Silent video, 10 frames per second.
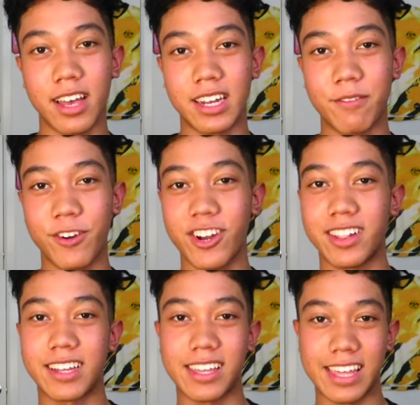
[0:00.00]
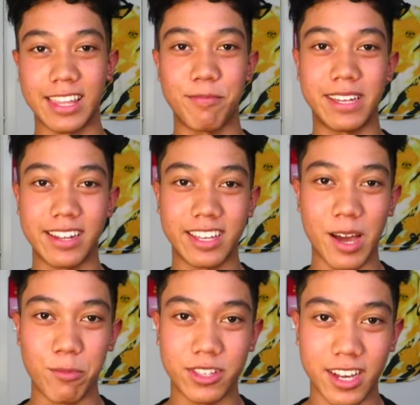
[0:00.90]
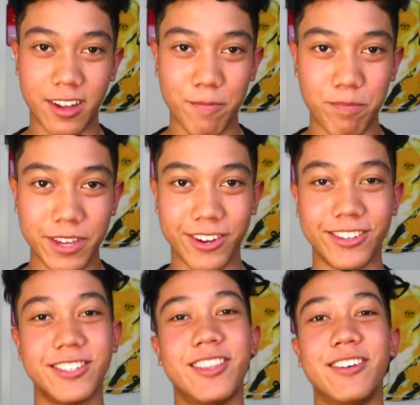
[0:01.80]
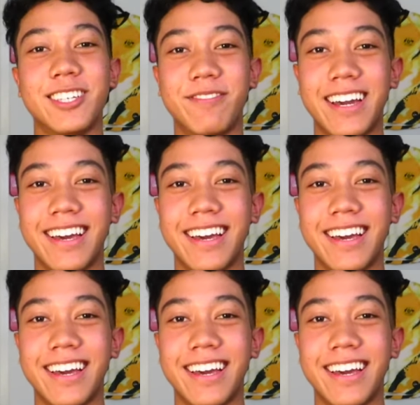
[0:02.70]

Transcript: And I'm very lucky that they played in Campbelltown because those are my